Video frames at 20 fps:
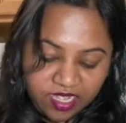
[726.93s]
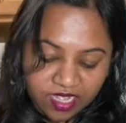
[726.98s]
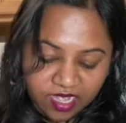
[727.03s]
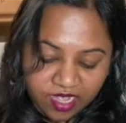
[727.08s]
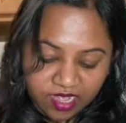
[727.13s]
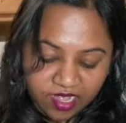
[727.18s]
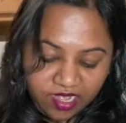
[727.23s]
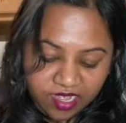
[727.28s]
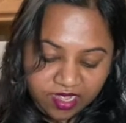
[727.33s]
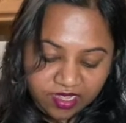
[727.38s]

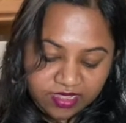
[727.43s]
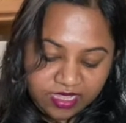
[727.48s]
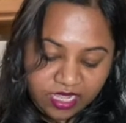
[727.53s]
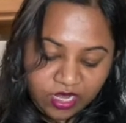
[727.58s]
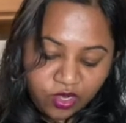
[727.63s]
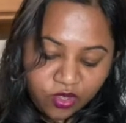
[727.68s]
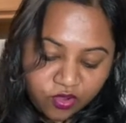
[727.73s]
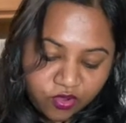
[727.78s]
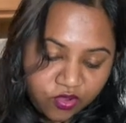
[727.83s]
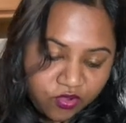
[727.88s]
They
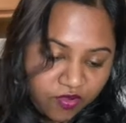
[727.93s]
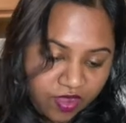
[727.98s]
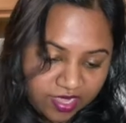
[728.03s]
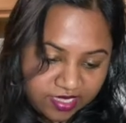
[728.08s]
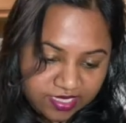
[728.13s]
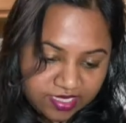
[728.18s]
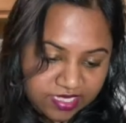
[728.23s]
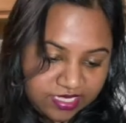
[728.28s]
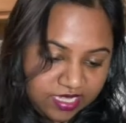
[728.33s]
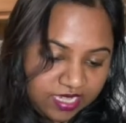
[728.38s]
look
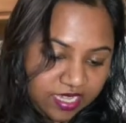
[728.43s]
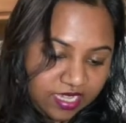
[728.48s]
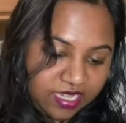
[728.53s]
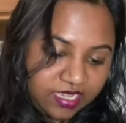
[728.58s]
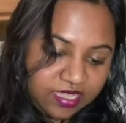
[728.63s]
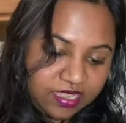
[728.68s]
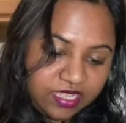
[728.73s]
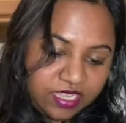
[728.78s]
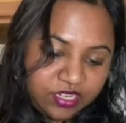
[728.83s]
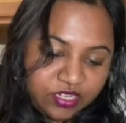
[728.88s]

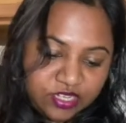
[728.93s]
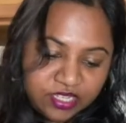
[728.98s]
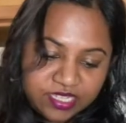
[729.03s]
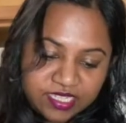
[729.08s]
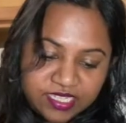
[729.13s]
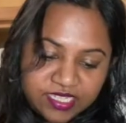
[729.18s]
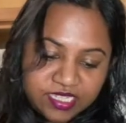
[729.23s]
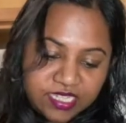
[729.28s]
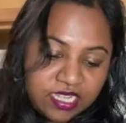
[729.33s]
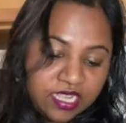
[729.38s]
rustic. They
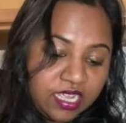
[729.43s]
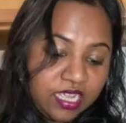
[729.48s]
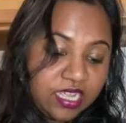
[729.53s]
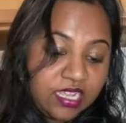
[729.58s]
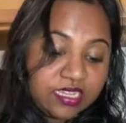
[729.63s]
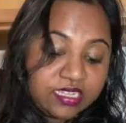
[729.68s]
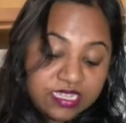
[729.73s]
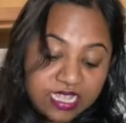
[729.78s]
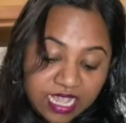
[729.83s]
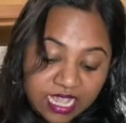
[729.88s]
just
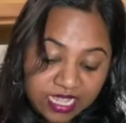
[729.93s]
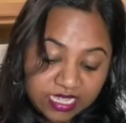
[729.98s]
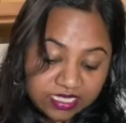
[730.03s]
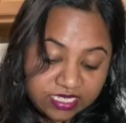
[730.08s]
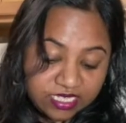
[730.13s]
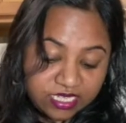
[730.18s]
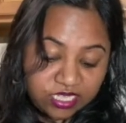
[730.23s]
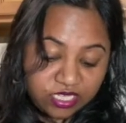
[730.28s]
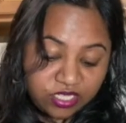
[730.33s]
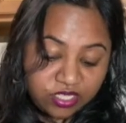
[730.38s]
taste
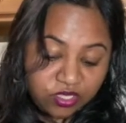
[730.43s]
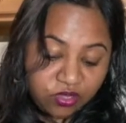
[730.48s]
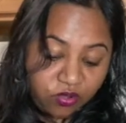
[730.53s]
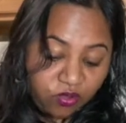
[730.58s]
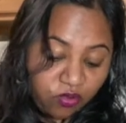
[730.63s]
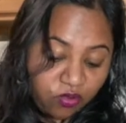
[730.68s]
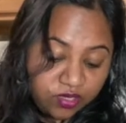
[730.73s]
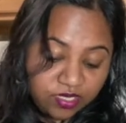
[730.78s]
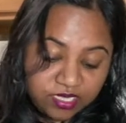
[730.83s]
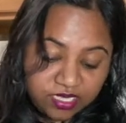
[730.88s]

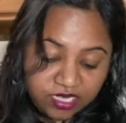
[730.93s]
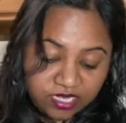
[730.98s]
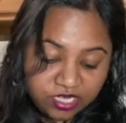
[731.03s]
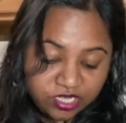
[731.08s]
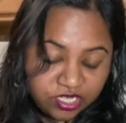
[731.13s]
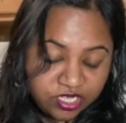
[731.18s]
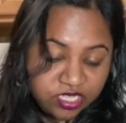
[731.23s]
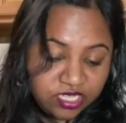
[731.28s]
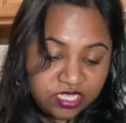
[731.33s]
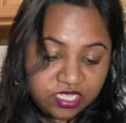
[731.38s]
so delicious.